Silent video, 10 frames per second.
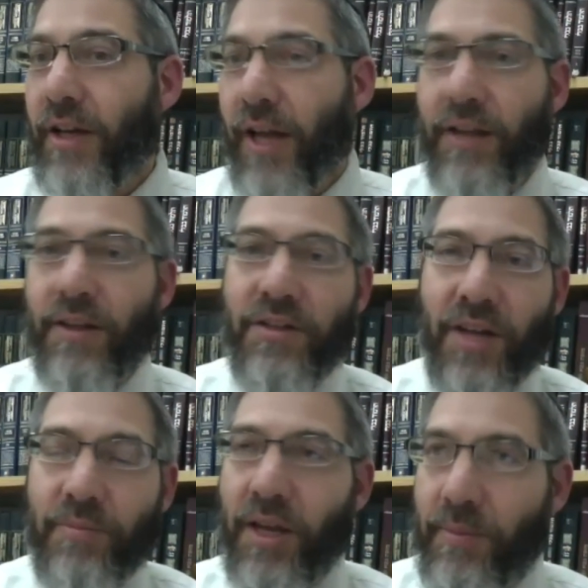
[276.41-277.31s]
And the
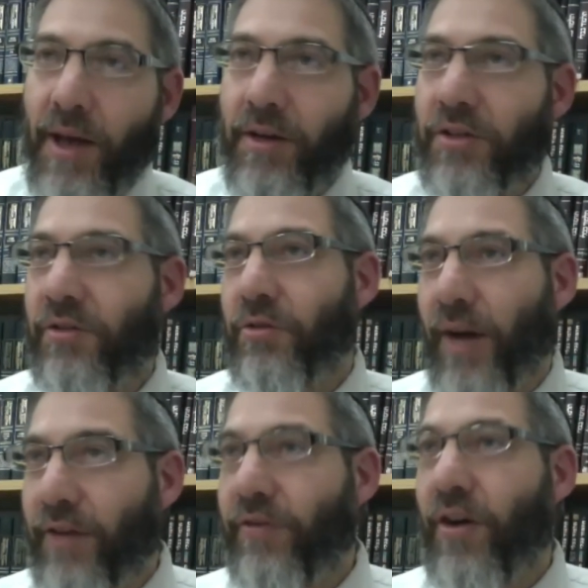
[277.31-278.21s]
same thing about his
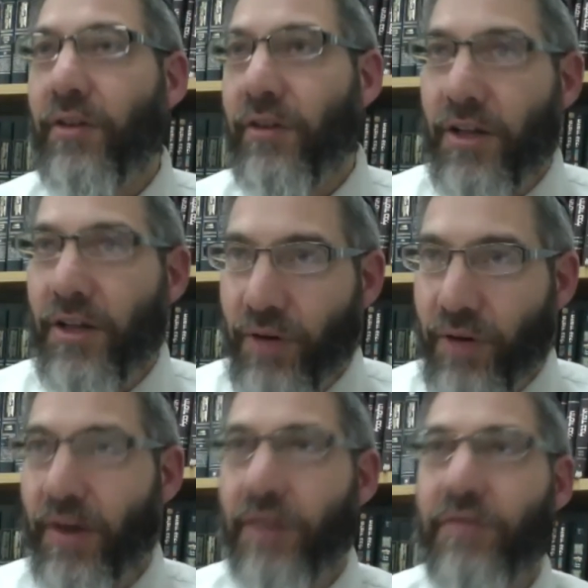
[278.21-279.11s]
grandfather and his
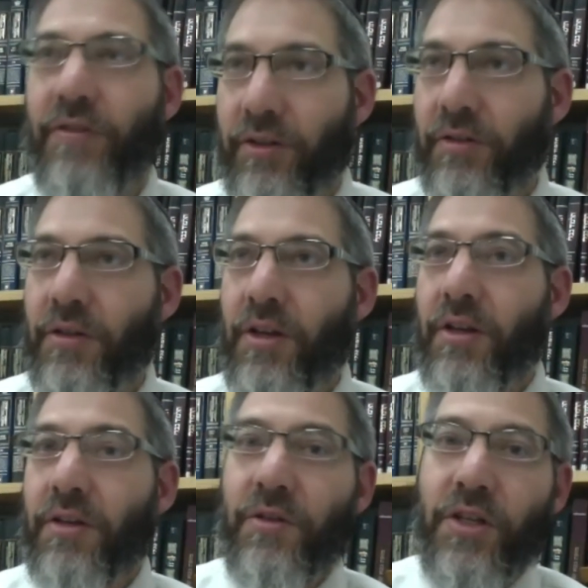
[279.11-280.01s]
great-grandfather.
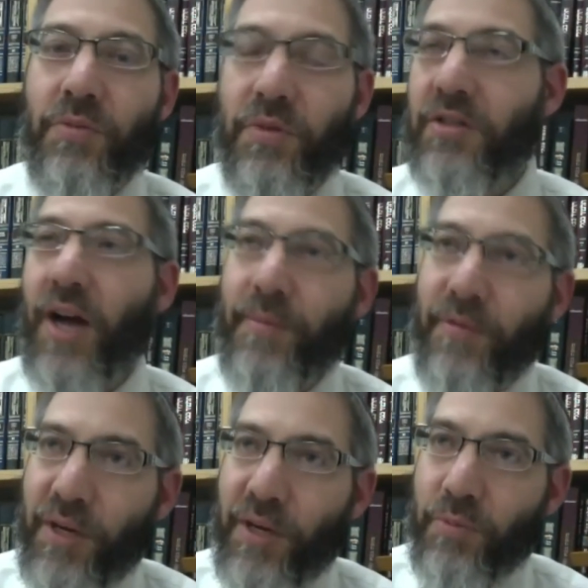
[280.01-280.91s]
So this was a time
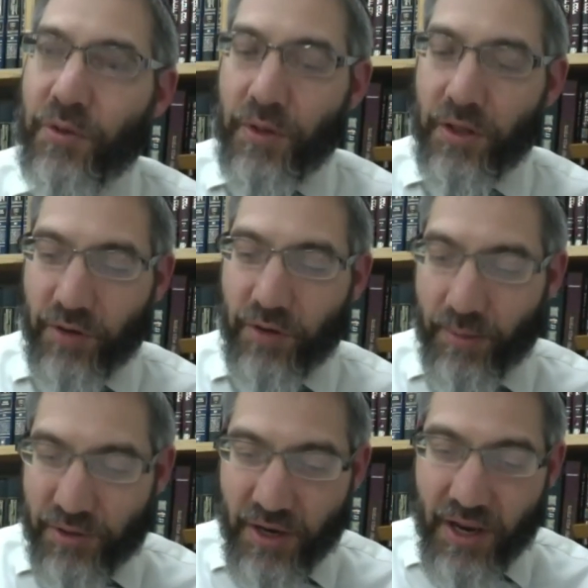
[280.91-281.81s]
of peace between the
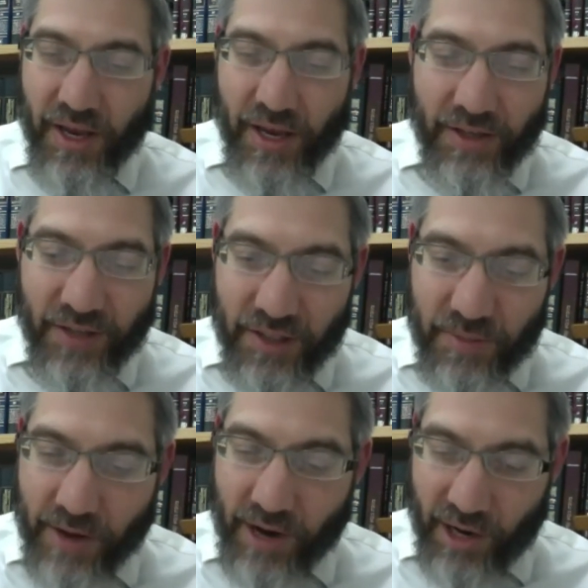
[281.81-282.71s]
tribes. It says
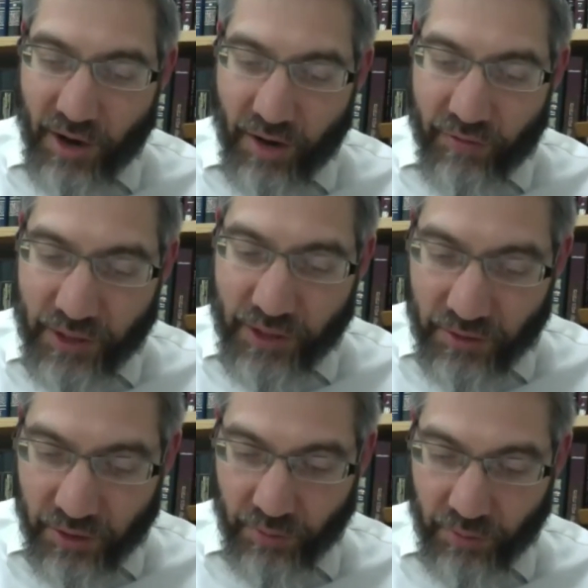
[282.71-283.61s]
about Achav when he
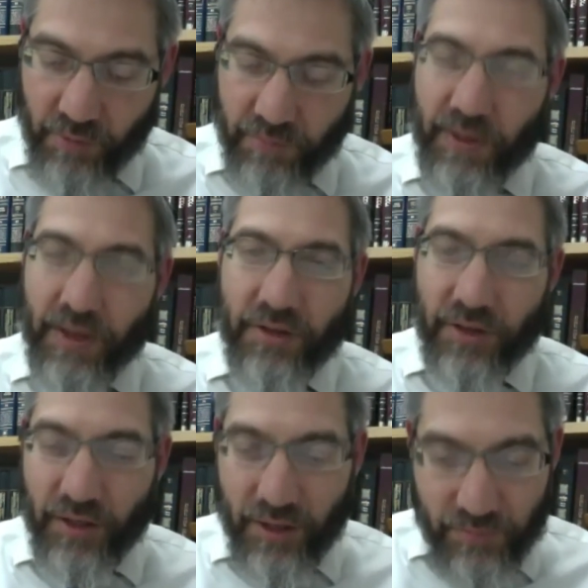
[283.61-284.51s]
took the throne,
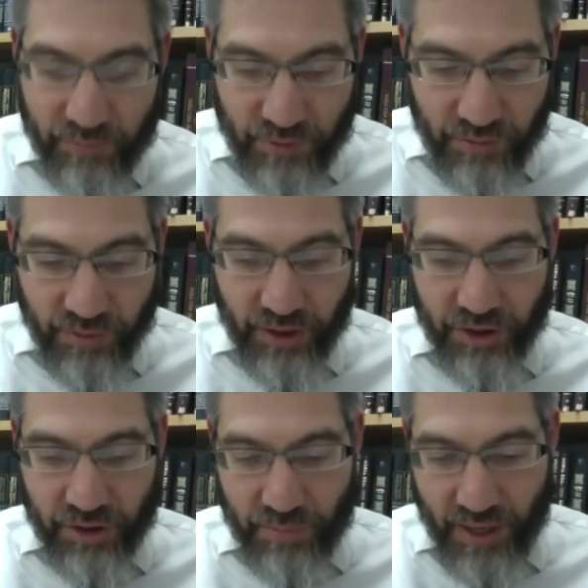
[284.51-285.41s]
something that you really
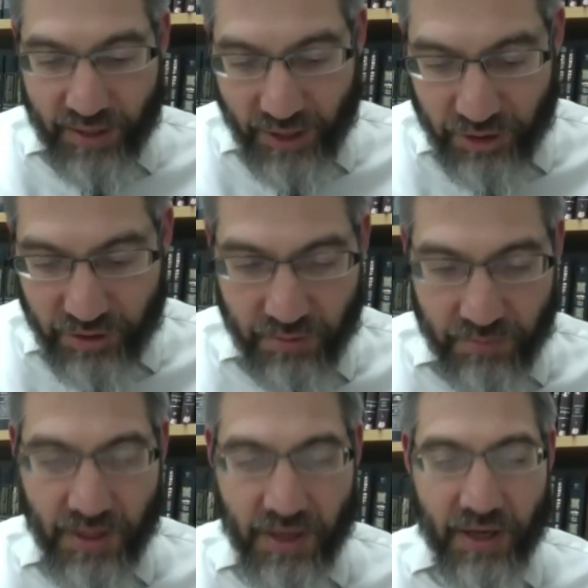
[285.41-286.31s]
should pay attention to.
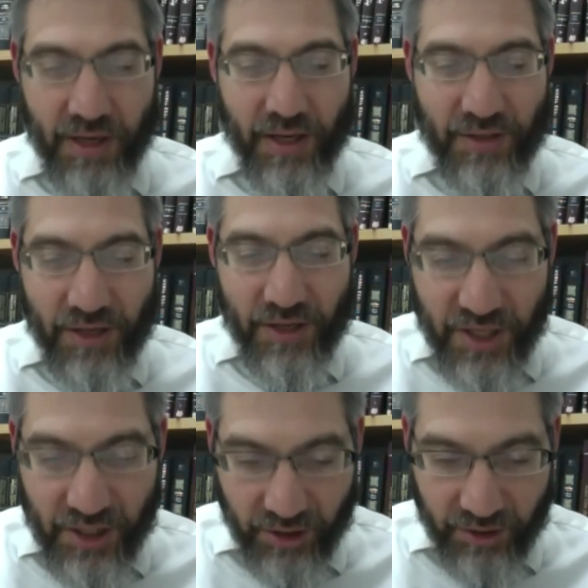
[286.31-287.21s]
It says
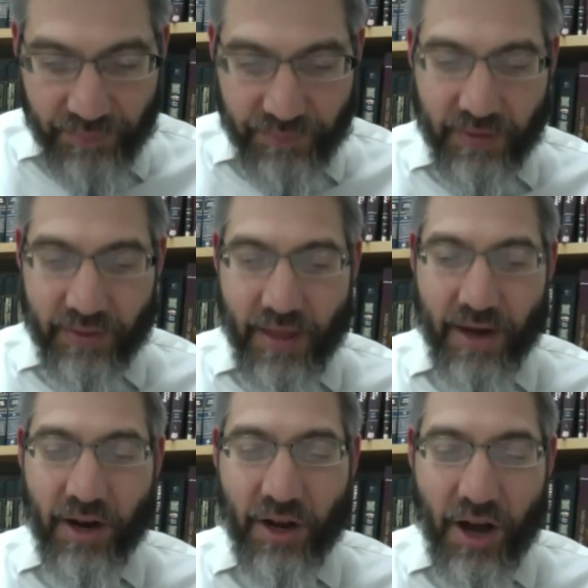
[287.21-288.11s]
here
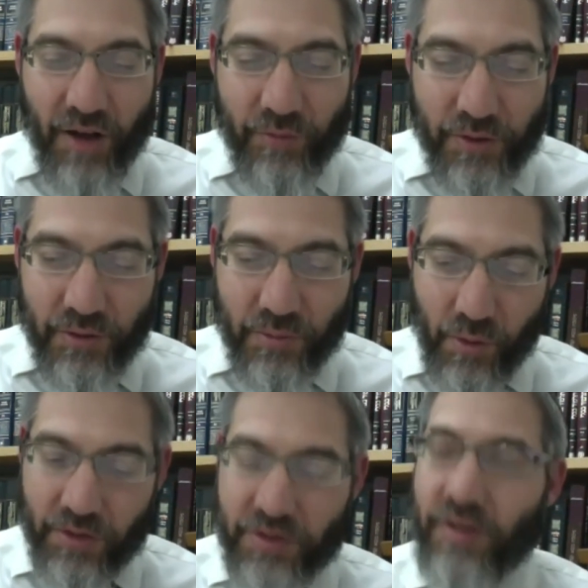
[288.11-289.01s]
that Achav was the
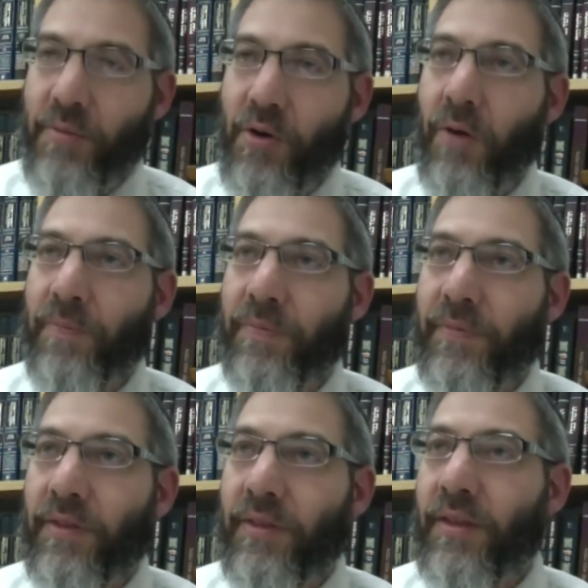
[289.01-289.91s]
worst of them all.
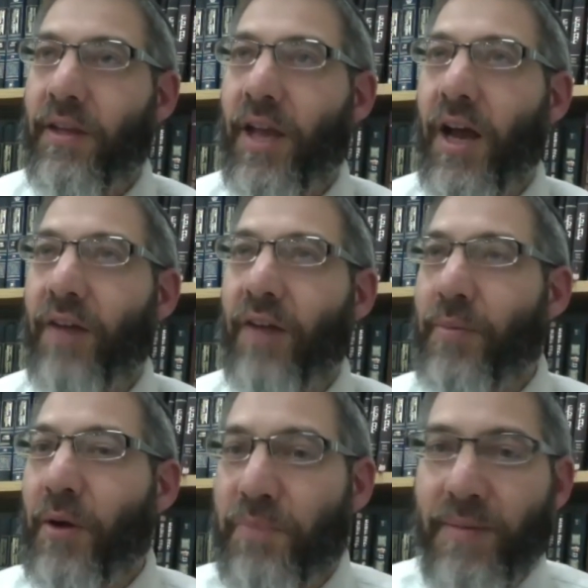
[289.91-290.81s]

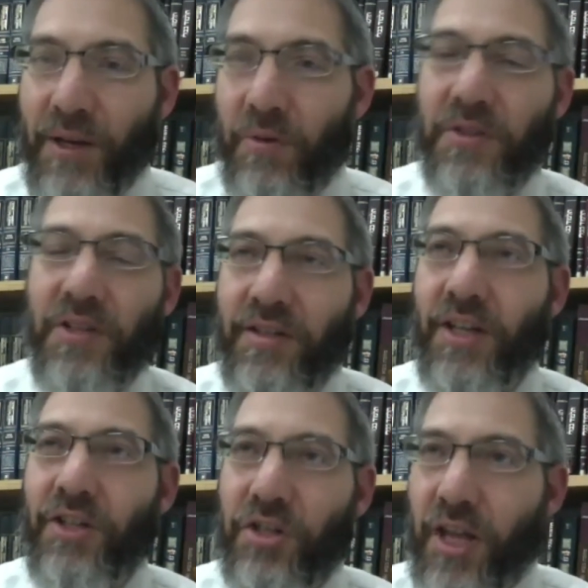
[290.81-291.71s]
Everybody was bad because
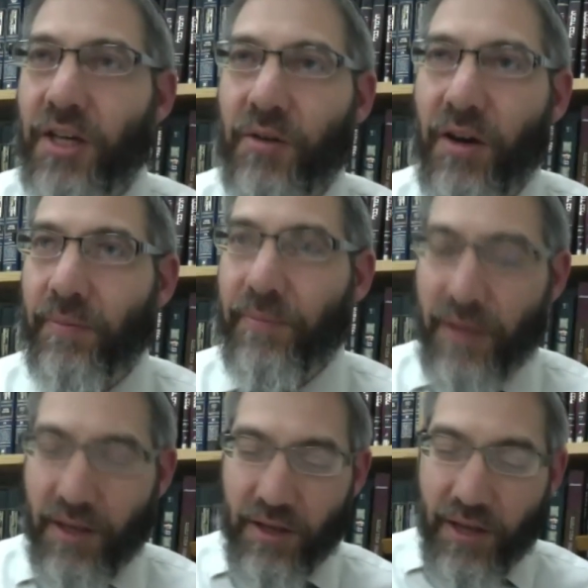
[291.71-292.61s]
they did just like Yeravam.
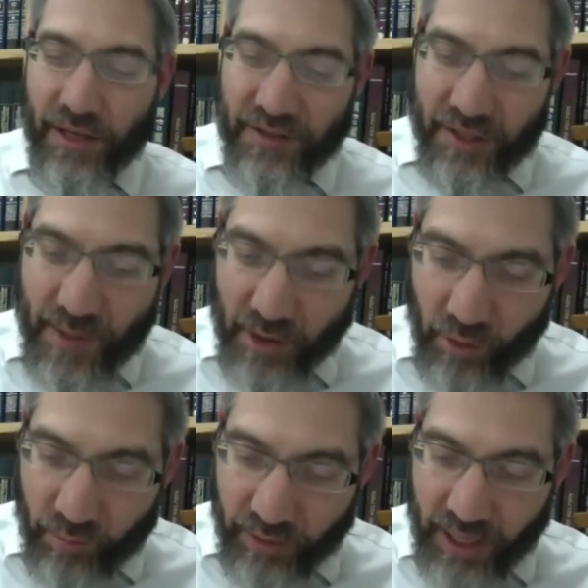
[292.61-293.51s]
It says
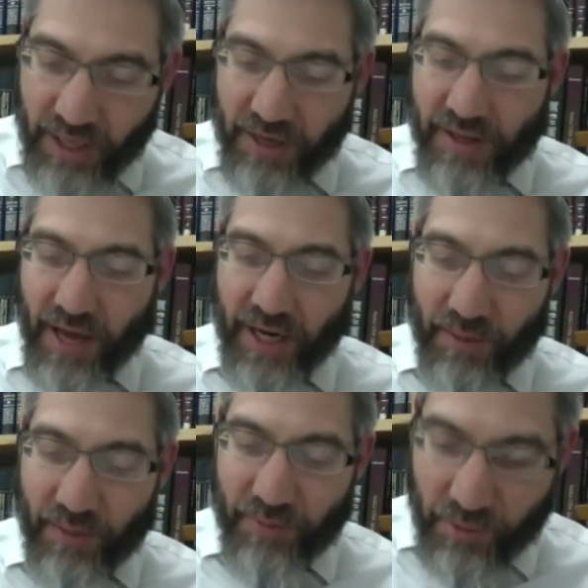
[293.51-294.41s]
about Omri that
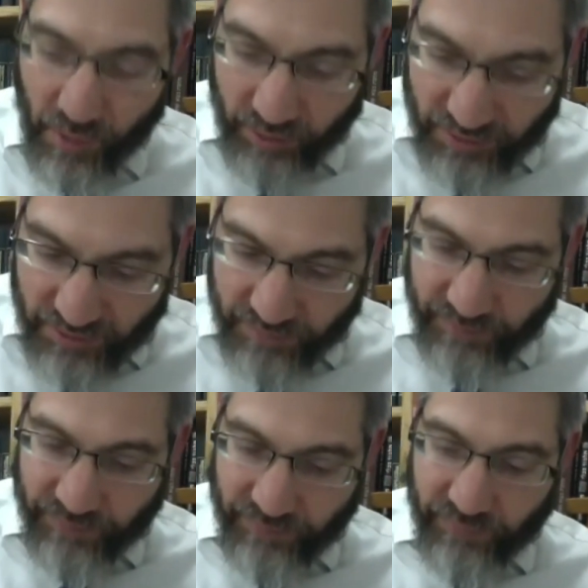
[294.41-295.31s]
he was the worst.
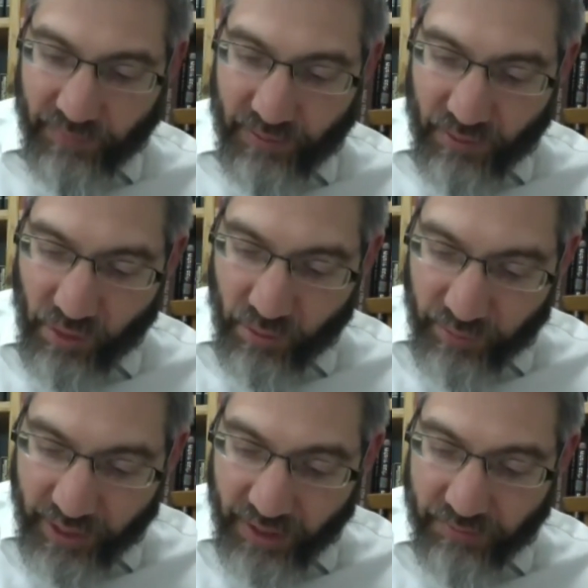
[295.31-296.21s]

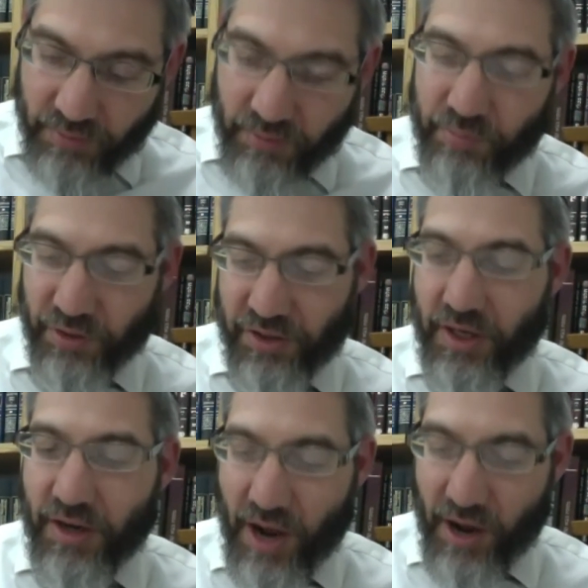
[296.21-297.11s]
Omri, who
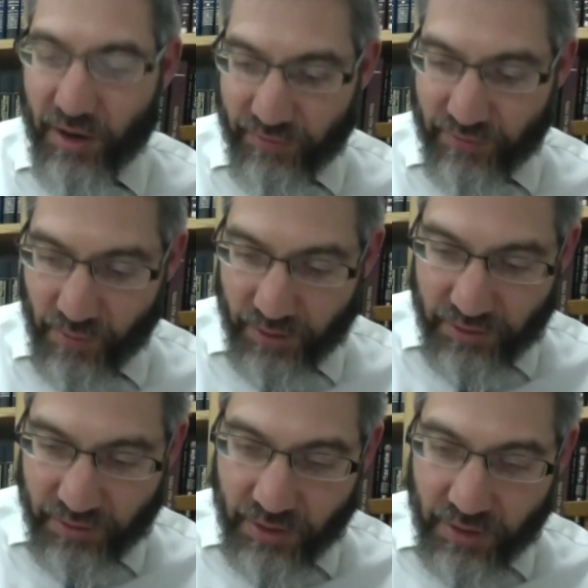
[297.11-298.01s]
preceded Achav, of
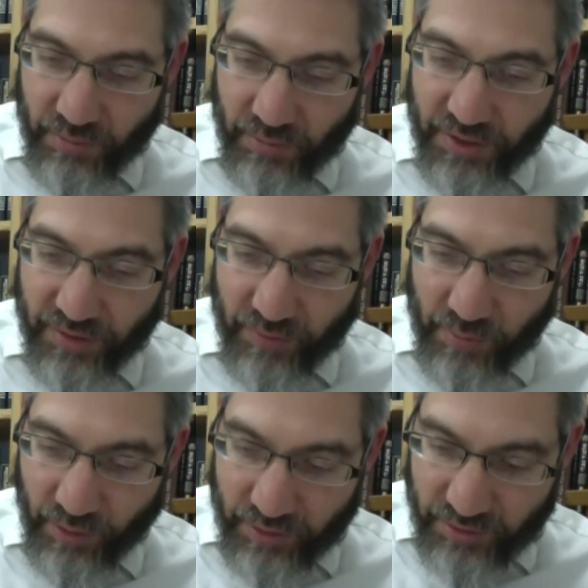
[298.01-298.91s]
course, was
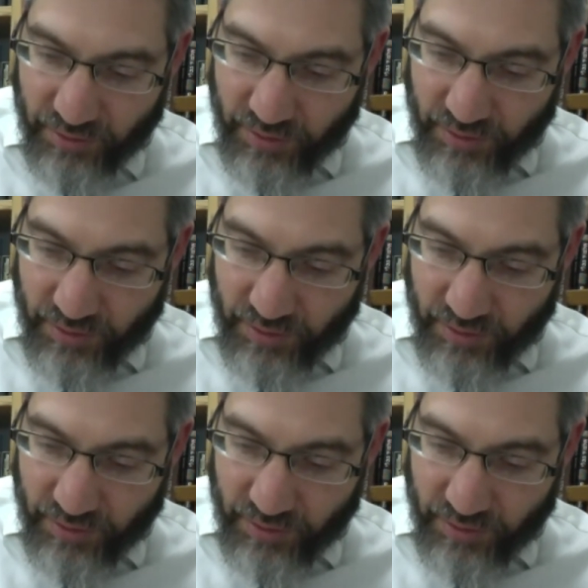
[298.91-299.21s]
even worse.